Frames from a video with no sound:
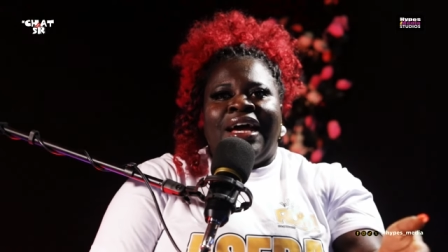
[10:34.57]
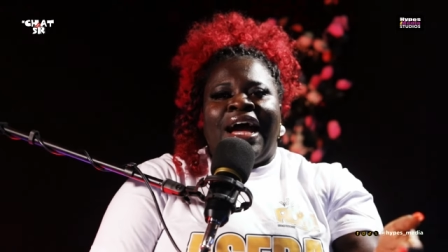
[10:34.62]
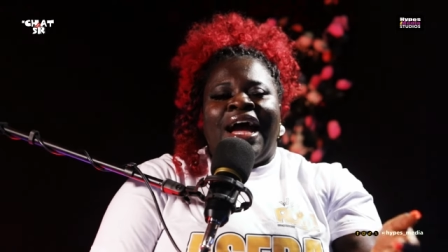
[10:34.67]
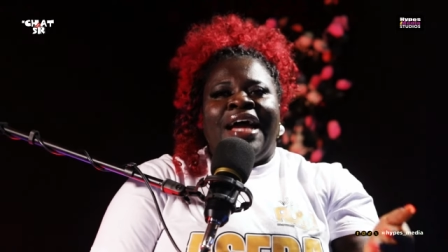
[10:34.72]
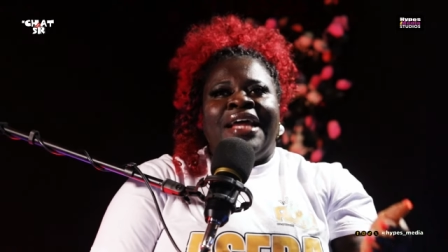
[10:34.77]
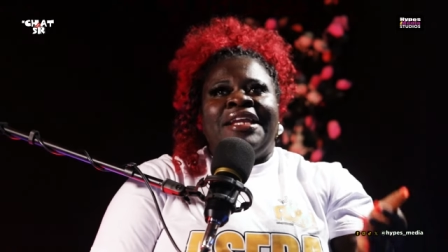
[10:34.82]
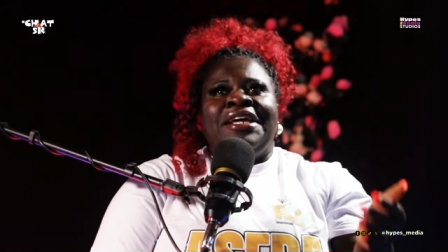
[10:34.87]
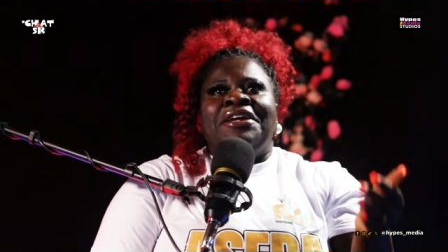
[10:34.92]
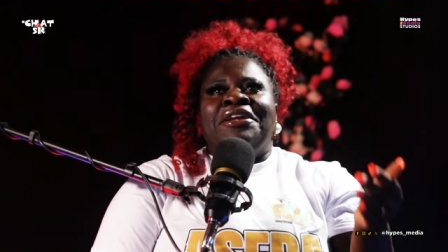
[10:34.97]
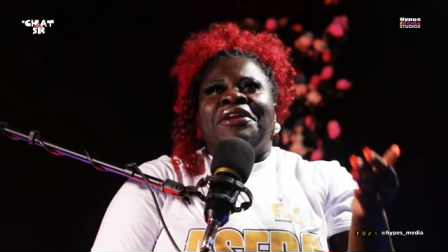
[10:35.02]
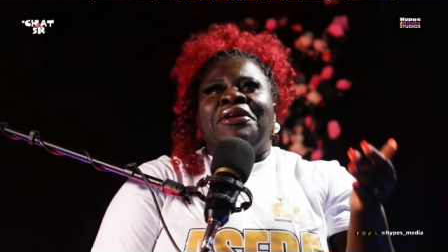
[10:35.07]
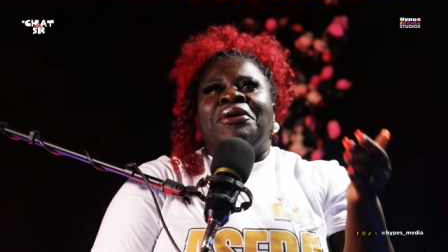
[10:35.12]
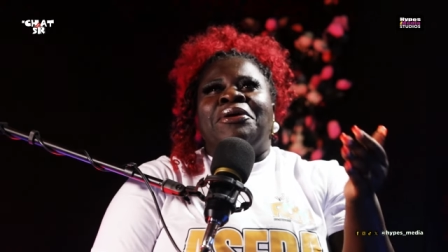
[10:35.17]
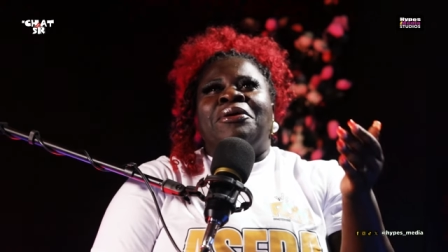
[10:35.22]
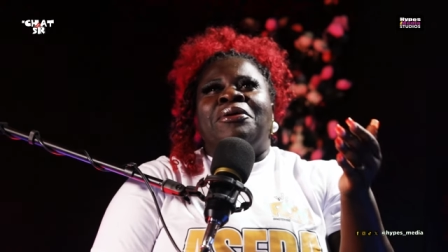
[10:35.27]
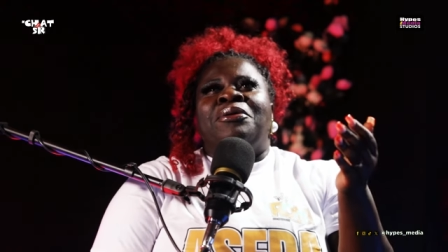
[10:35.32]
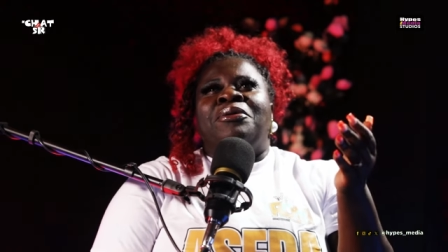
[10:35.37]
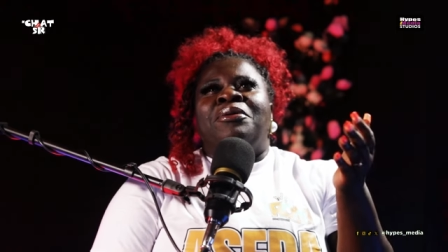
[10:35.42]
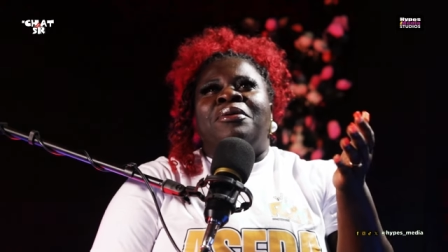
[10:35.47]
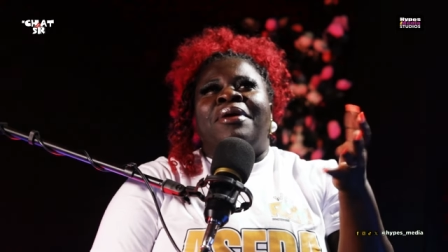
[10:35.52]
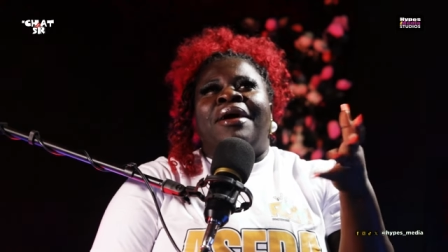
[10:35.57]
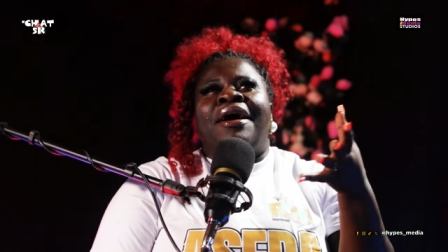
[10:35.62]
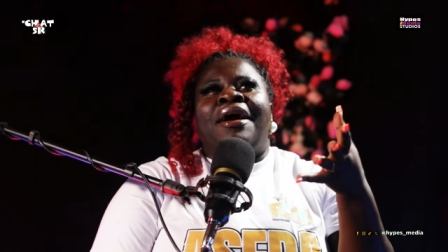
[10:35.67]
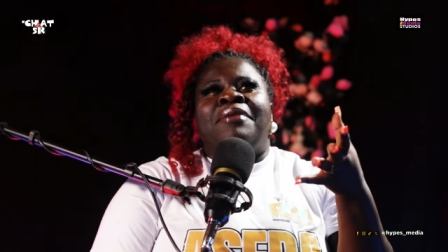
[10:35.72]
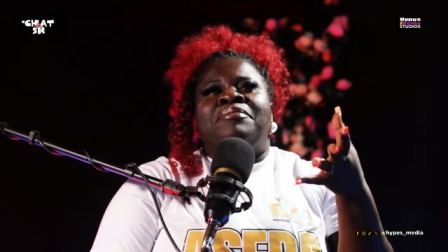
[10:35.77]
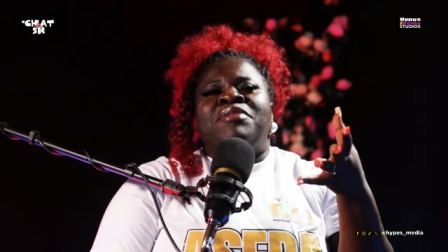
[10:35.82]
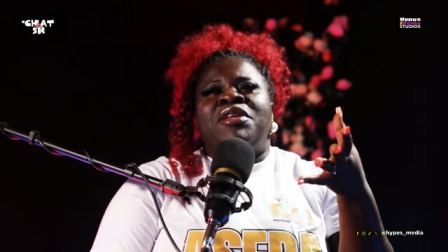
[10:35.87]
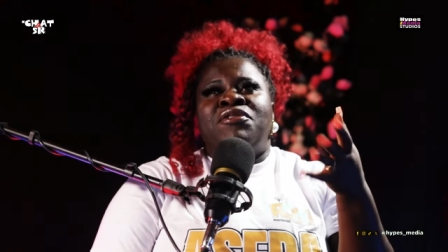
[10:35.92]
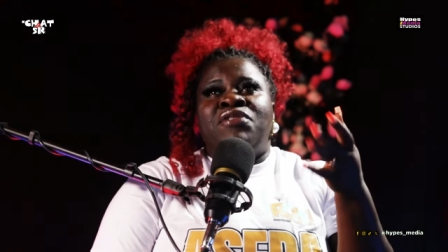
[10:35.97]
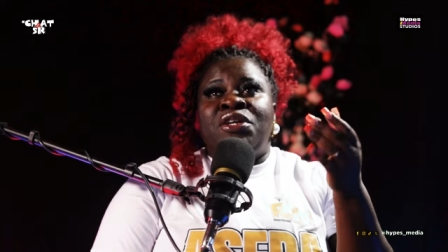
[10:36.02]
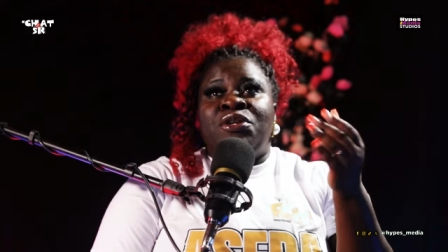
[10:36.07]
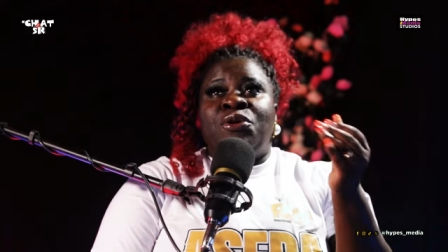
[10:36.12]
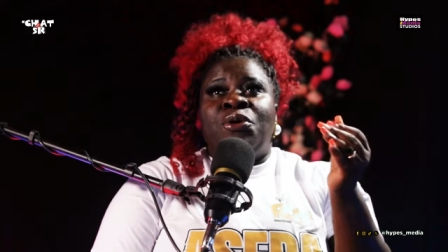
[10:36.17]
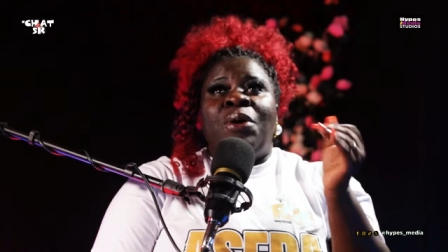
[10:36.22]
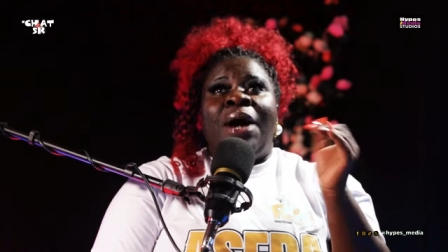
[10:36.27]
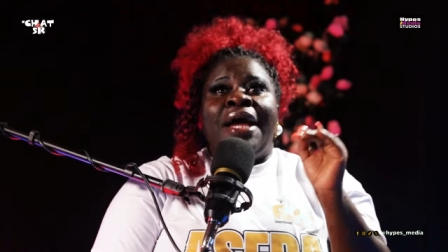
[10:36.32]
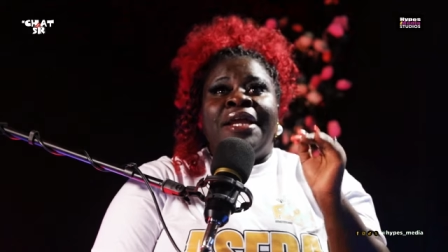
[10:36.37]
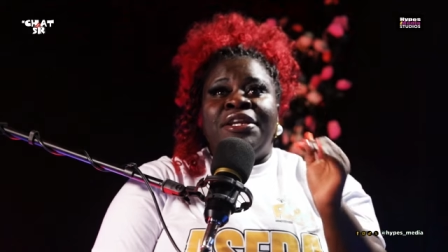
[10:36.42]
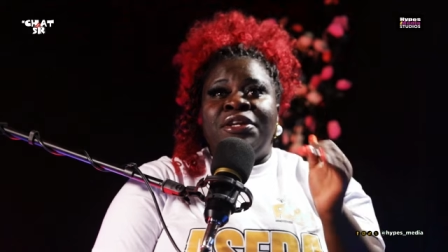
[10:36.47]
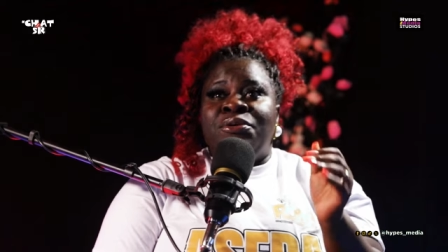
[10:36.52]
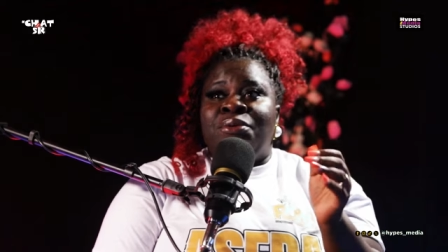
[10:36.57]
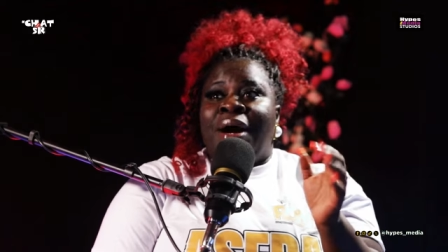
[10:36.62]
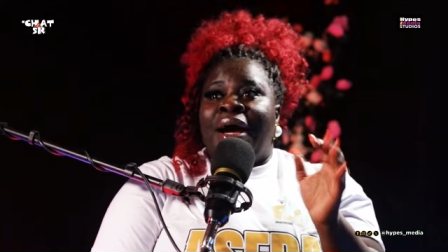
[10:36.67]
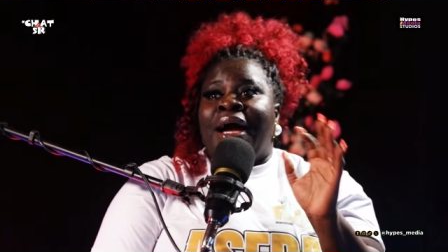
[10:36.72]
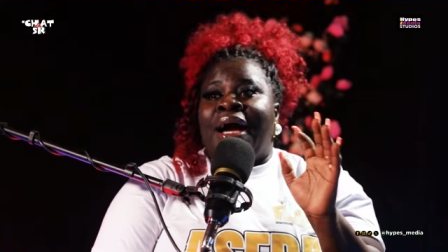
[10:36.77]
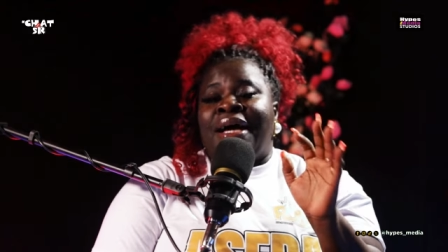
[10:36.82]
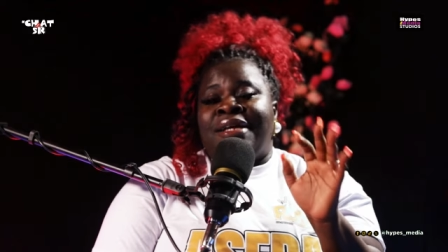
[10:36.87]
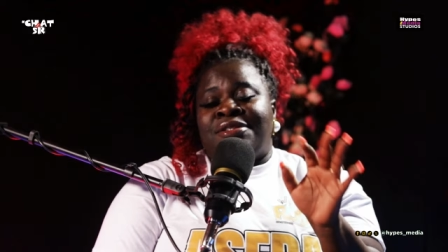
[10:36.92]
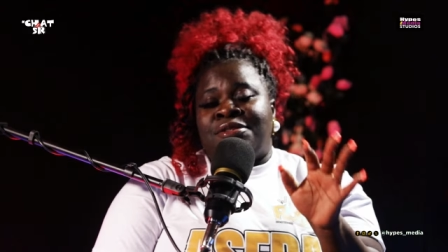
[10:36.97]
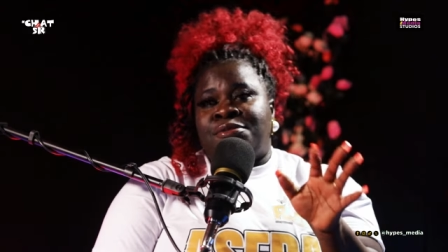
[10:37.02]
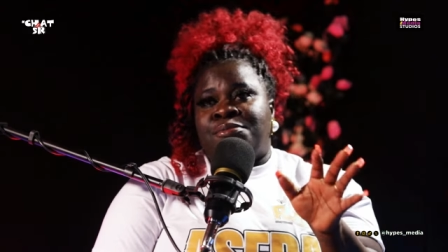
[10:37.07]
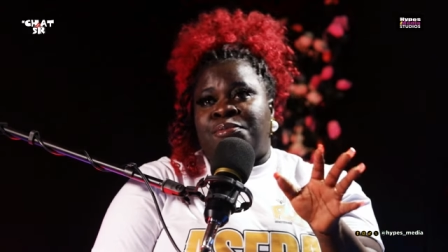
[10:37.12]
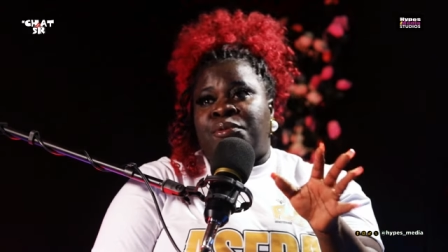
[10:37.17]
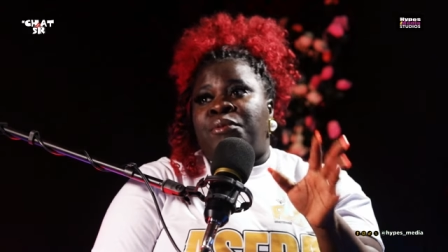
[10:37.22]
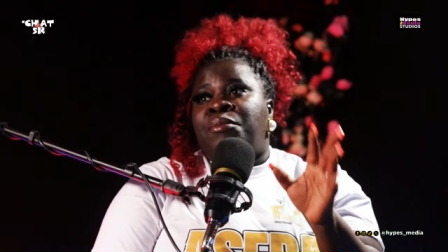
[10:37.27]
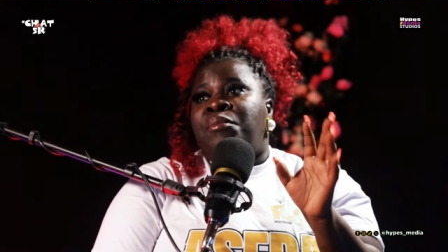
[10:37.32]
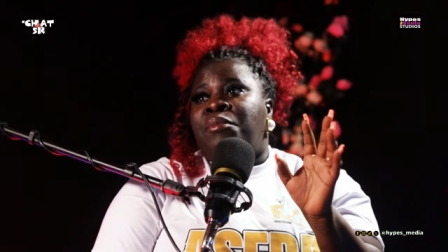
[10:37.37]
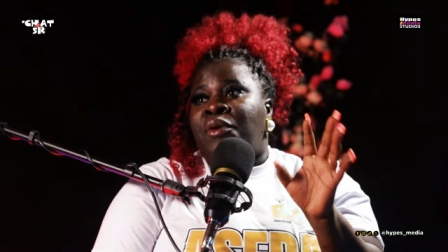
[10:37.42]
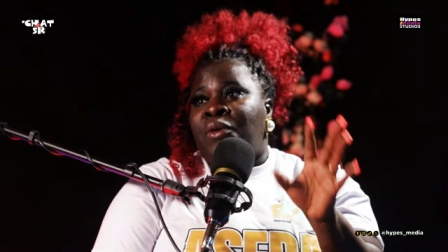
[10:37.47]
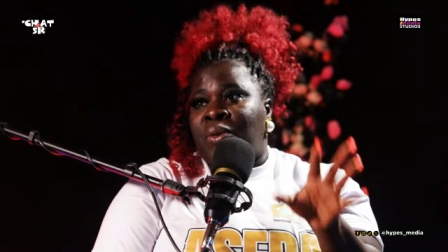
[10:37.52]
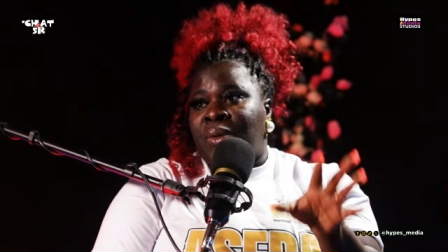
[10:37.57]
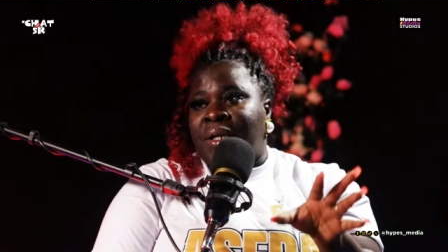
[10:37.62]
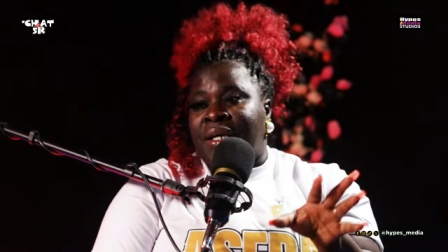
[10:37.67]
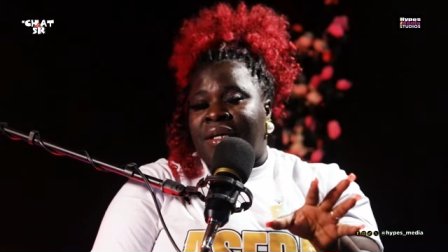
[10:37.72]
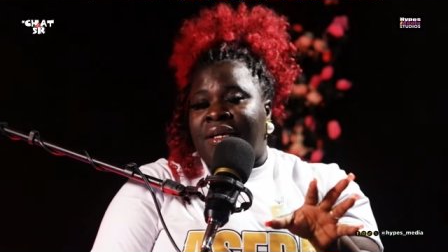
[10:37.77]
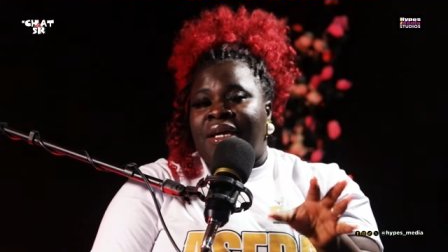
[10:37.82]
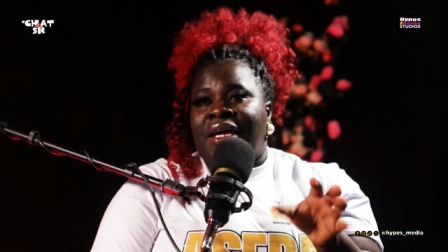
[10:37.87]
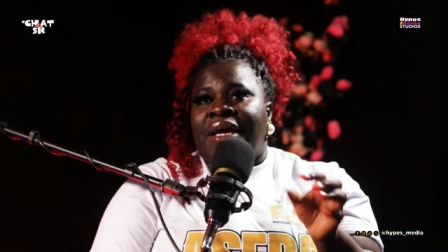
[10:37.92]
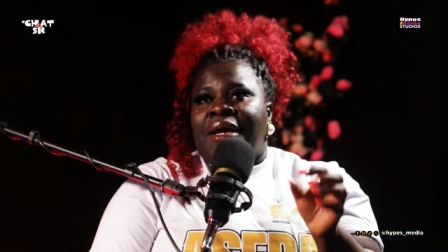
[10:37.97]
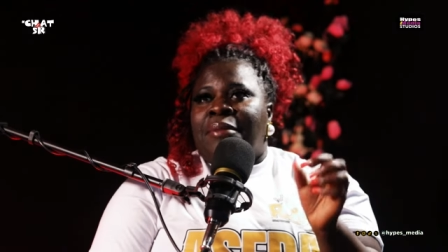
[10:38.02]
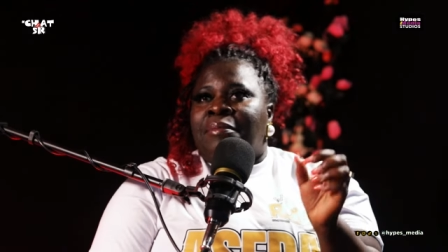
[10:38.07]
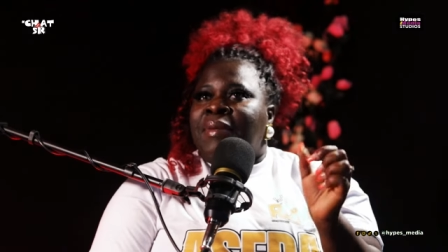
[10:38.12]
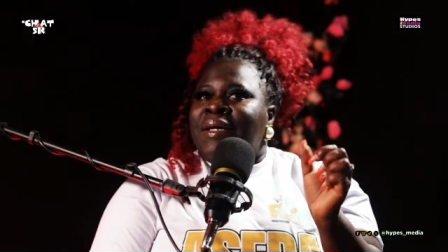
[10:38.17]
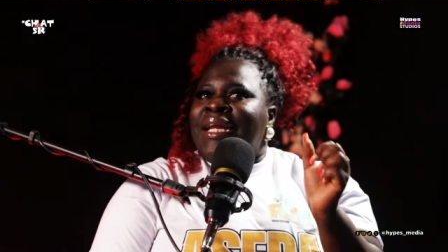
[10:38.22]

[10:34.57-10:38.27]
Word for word: I didn't know, um, even though I knew I had to promote it, mm -hmm.